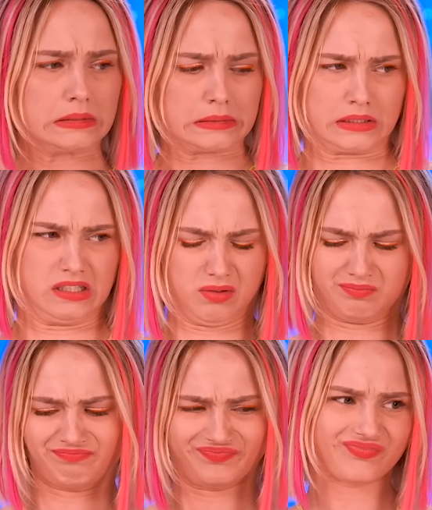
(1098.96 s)
Kelly
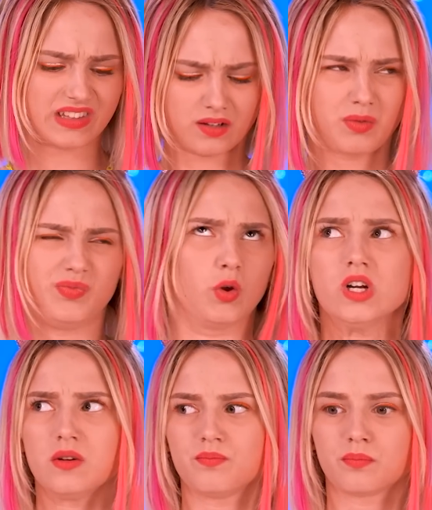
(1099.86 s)
does not approve.
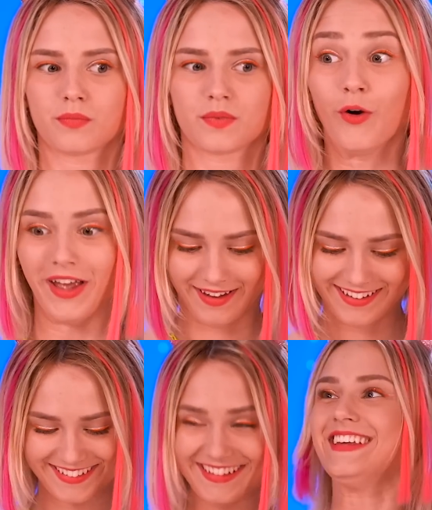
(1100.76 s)

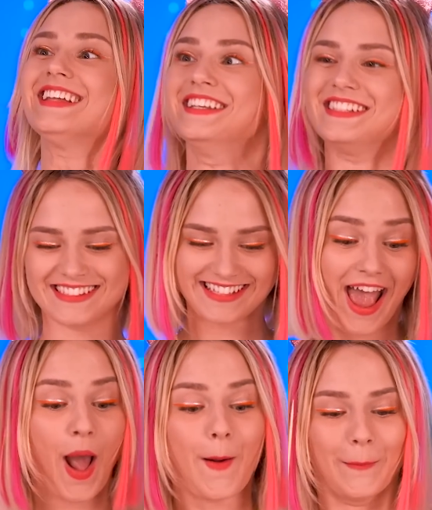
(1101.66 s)
She's going to take
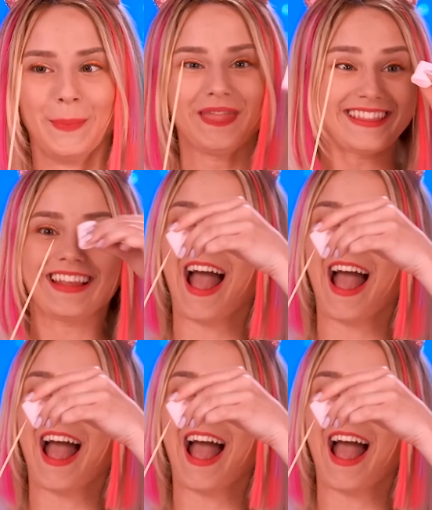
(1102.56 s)
her time.